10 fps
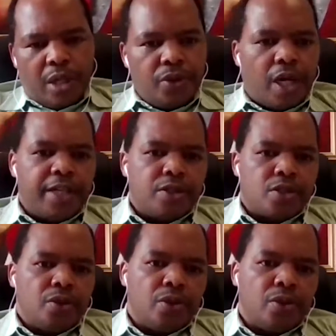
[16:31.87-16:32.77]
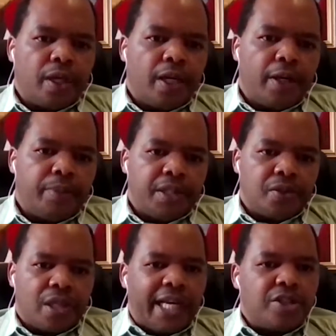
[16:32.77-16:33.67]
you guys do in
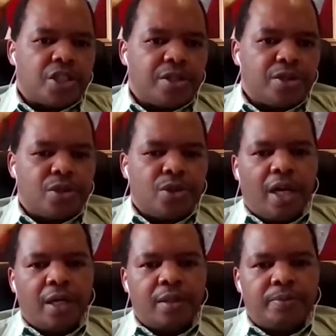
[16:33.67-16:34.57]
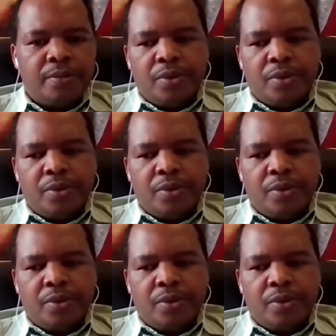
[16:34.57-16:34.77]
relation to our